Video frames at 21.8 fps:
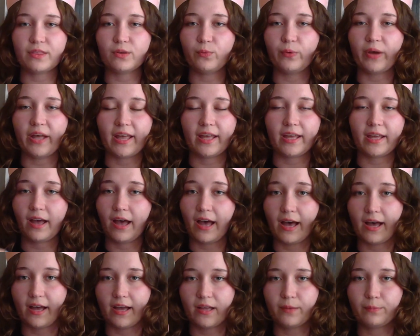By the
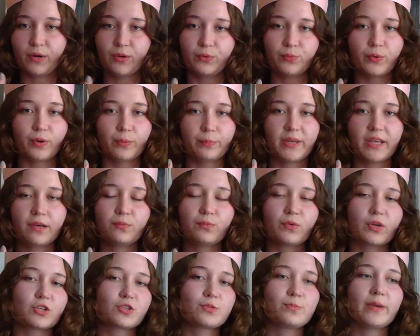way, I'm a
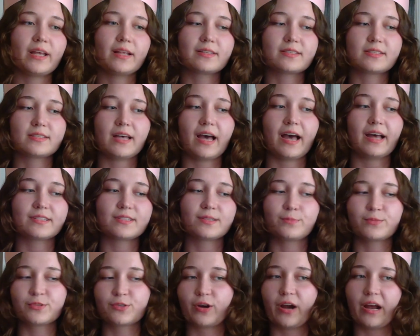woman, which means
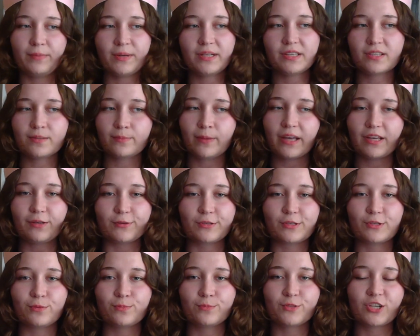that subscribing to my
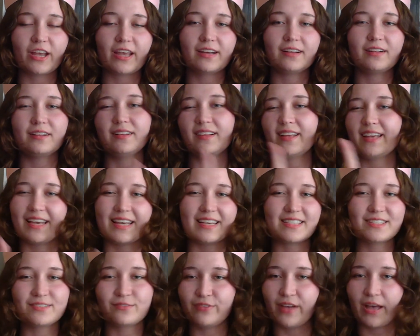YouTube channel
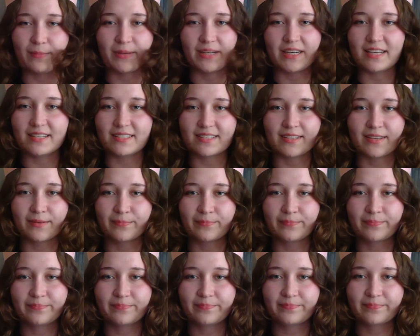is
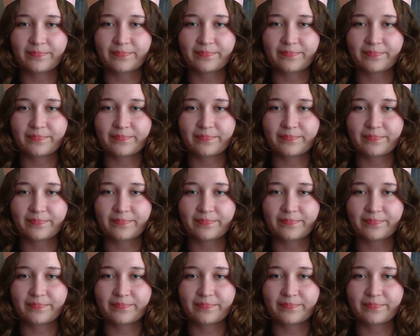feminism.